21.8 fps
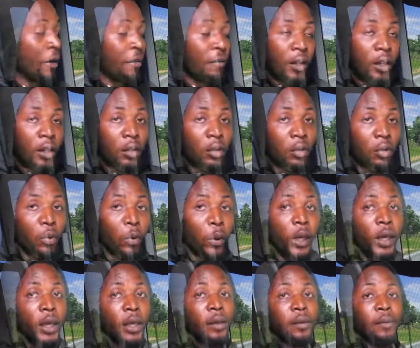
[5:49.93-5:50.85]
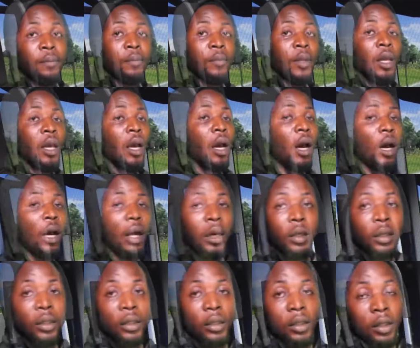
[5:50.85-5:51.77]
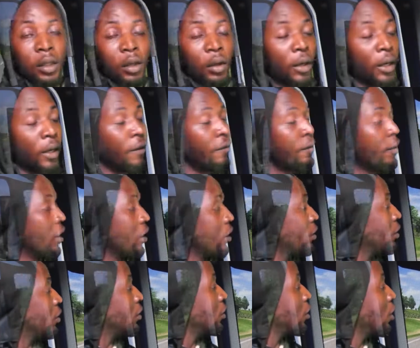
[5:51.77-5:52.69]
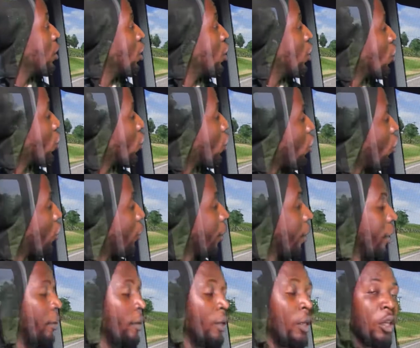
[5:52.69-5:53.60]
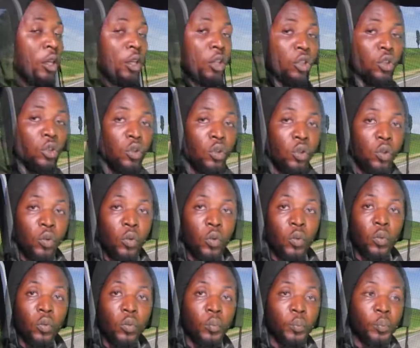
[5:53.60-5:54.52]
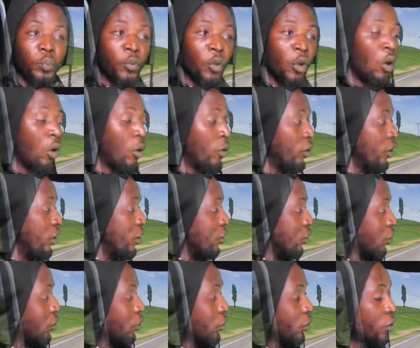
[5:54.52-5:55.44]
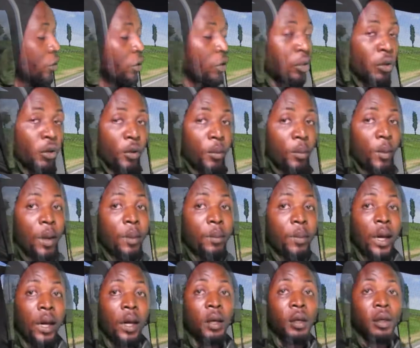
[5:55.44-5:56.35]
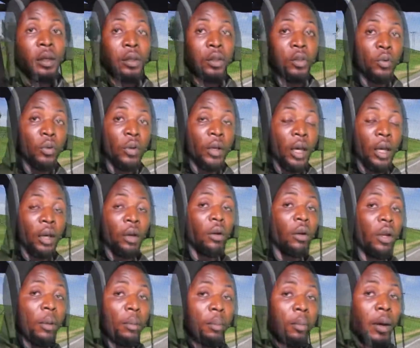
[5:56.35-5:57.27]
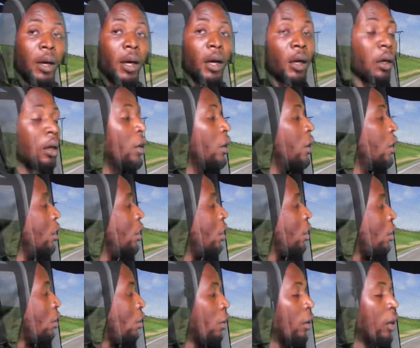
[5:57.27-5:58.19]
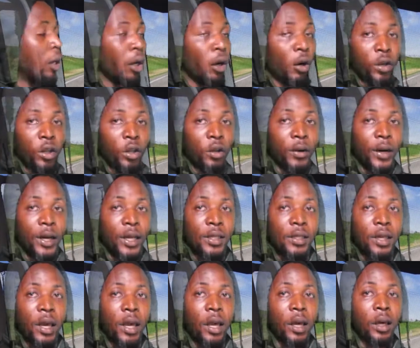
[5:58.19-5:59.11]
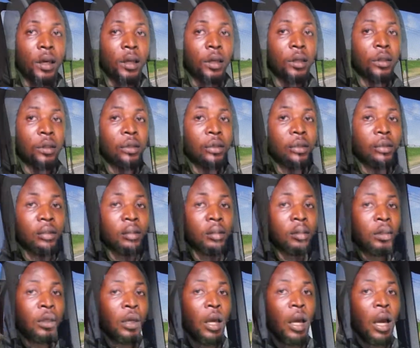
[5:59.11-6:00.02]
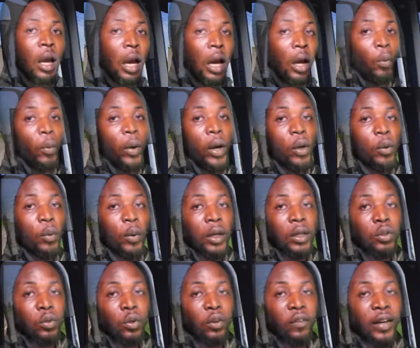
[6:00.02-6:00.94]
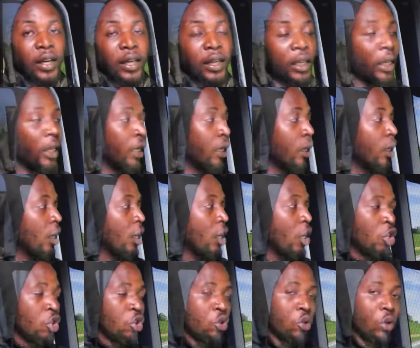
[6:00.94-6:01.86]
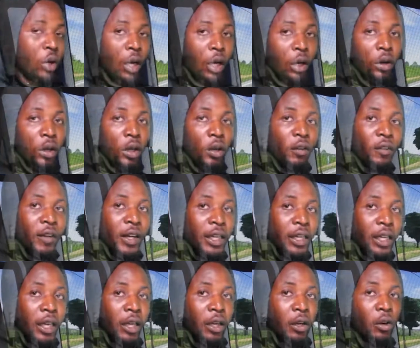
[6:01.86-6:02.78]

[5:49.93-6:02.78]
vehicle going and the other vehicle coming. So on this road, remember, you can only park only on the right side hand, and when you want to overtake, you can only overtake